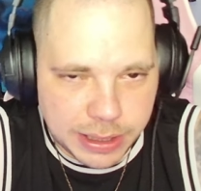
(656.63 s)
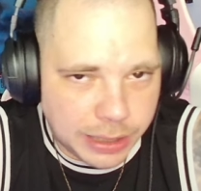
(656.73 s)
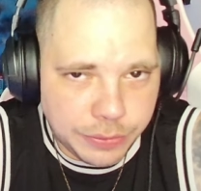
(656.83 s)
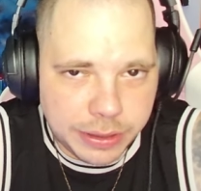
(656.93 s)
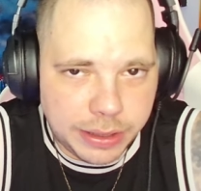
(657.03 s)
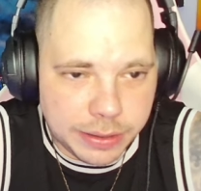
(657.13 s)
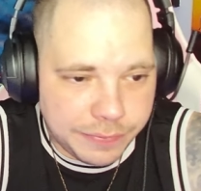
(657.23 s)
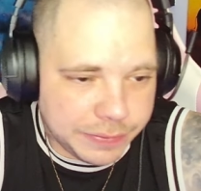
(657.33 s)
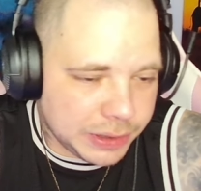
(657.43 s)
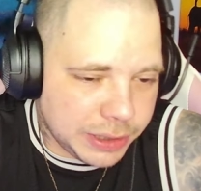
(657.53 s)
I don't care.
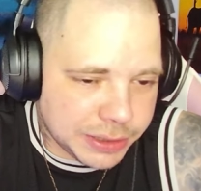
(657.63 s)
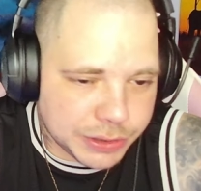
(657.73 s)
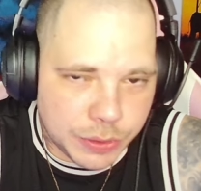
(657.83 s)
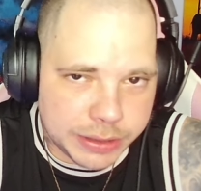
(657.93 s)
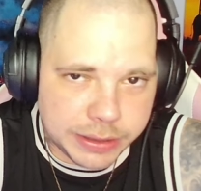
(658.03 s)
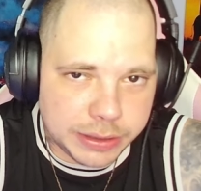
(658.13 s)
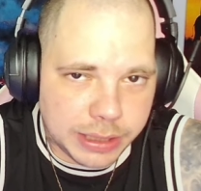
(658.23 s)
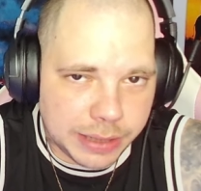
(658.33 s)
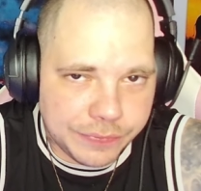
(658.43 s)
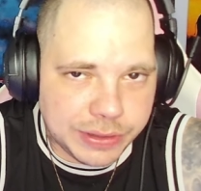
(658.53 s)
15 years ago, I didn't
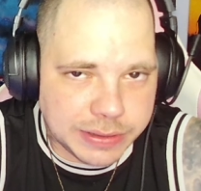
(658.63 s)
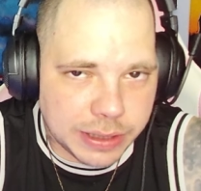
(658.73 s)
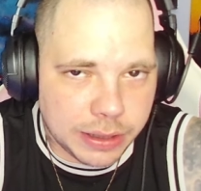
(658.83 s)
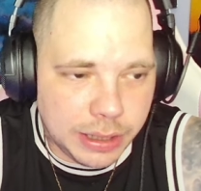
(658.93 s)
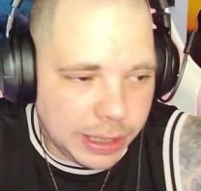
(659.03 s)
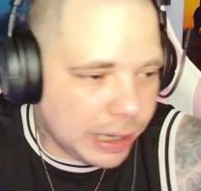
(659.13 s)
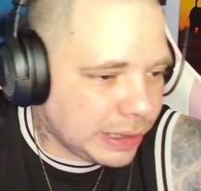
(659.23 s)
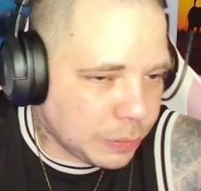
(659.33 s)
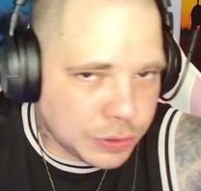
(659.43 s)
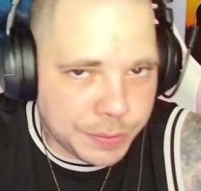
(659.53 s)
like freestyle. And
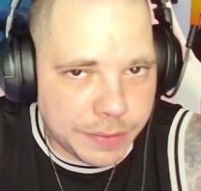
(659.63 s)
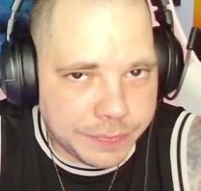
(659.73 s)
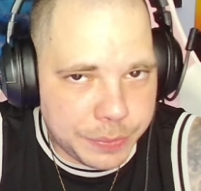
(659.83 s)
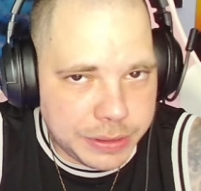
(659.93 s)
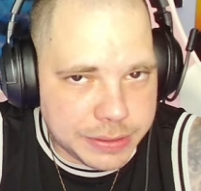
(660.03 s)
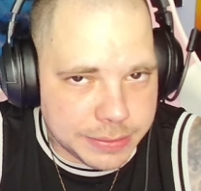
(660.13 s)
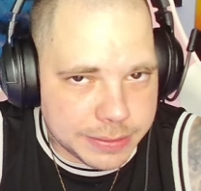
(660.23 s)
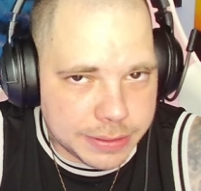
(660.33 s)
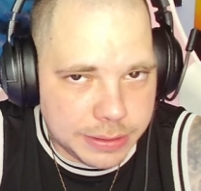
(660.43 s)
that was one of the reasons.